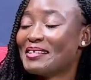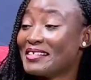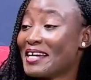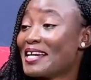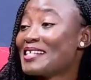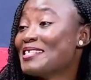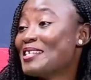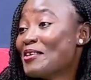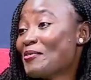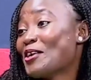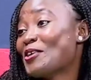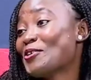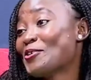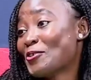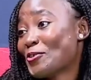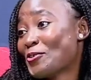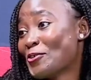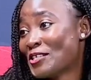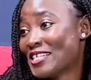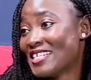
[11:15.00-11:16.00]
just the way
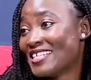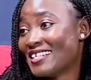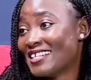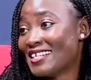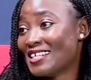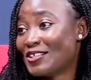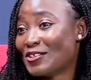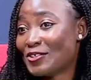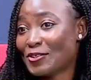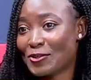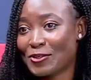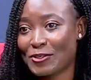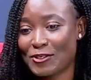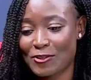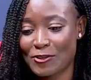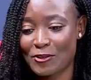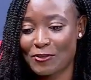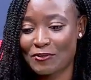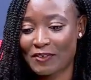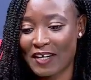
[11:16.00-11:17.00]
you're nodding, it
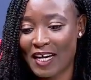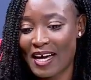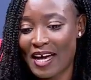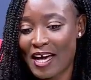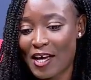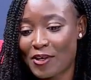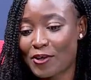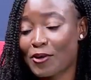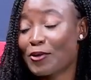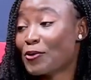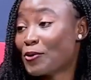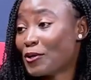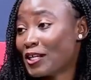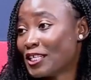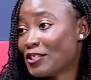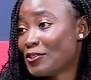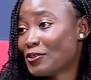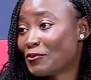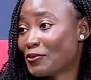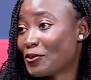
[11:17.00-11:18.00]
shows of your
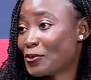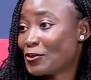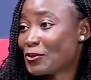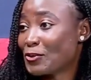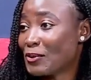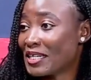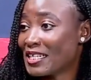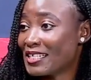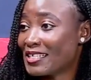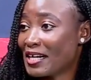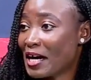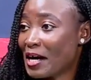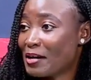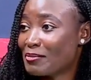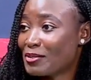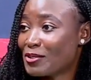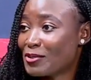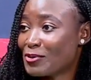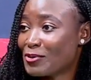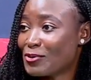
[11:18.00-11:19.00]
knowledge, of course, when it
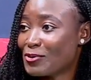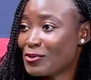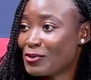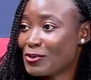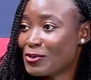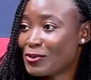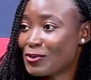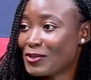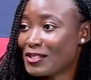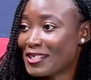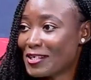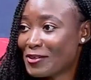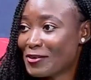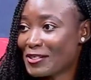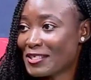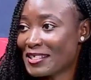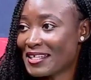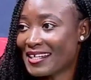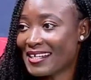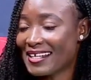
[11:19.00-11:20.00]
comes to
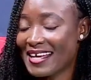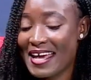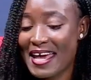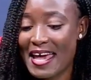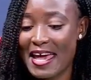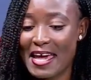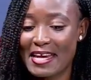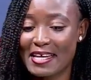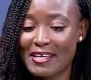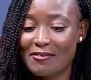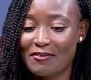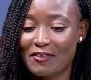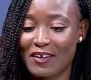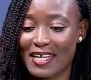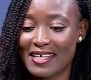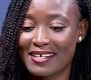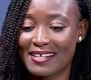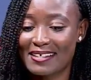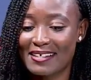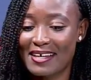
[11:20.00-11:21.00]
sickle cell, and
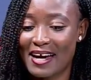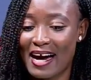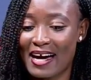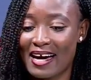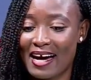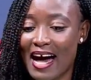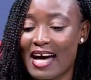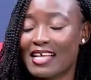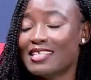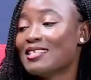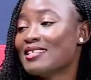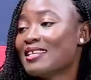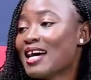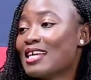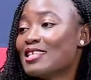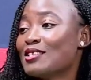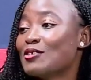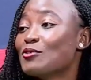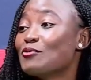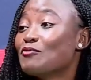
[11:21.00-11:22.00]
even
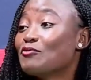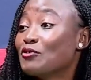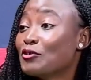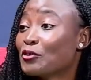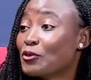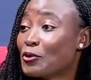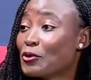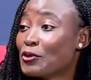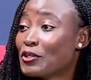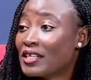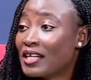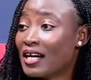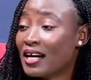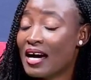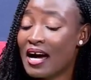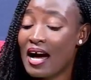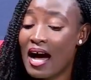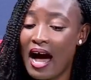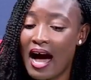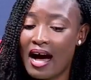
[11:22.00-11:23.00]
as you've grown
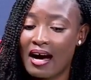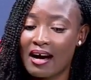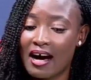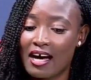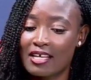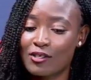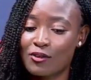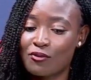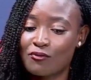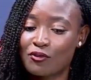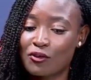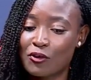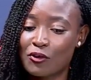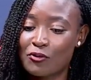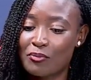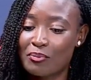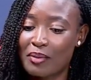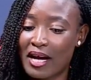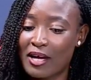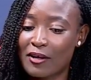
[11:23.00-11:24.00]

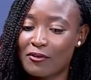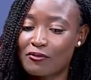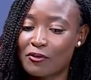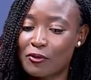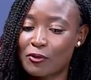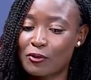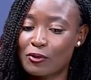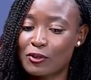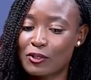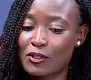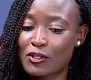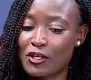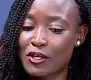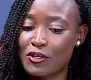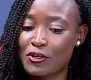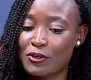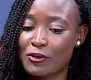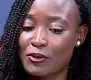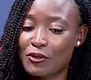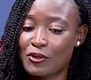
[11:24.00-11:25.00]
by, of course,
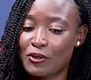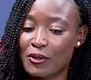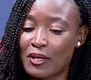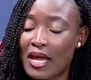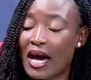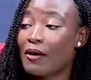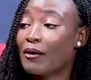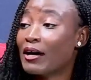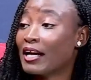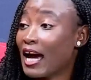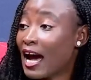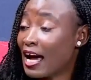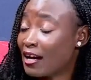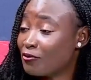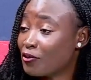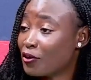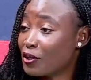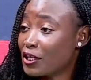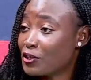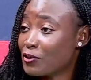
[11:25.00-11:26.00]
you're now an
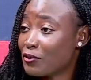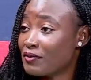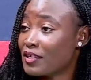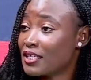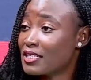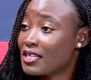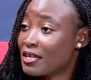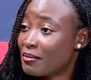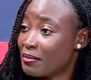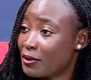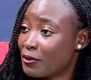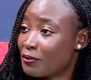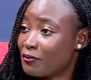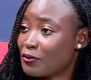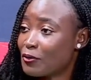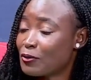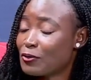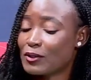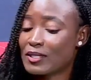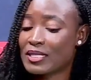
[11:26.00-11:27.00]
advocate of the same, and of
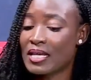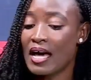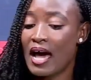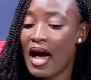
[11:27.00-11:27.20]
course,